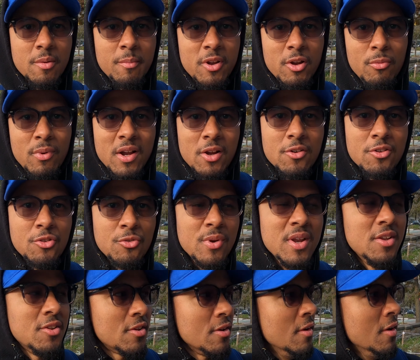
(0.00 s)
some of the regular
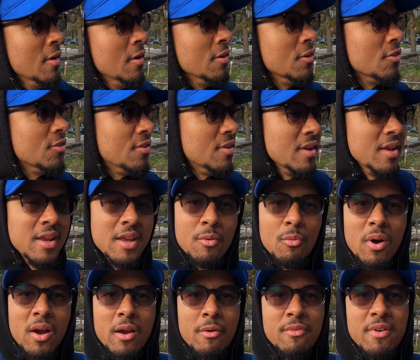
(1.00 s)
streets, to
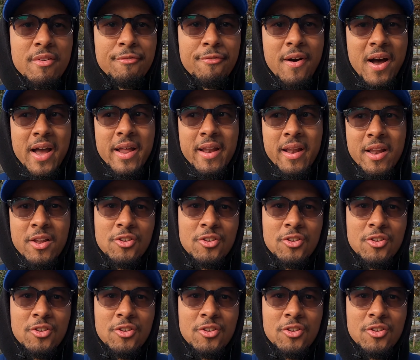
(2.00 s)
see what can we find.